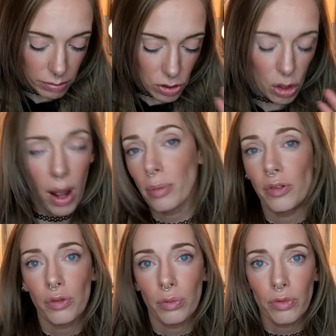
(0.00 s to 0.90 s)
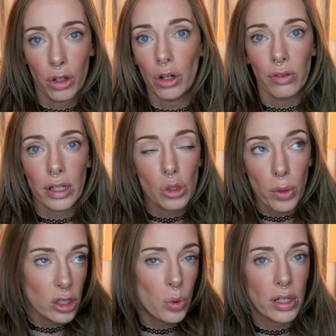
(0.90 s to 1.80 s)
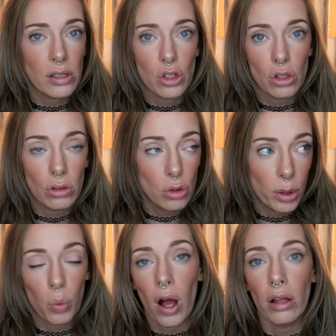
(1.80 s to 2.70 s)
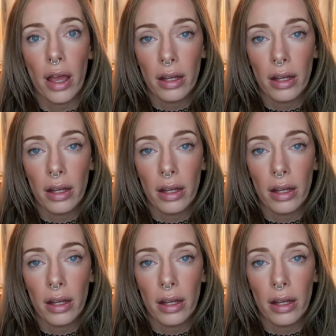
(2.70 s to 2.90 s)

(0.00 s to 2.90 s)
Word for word: so happy for her. Like 2020 is doing well,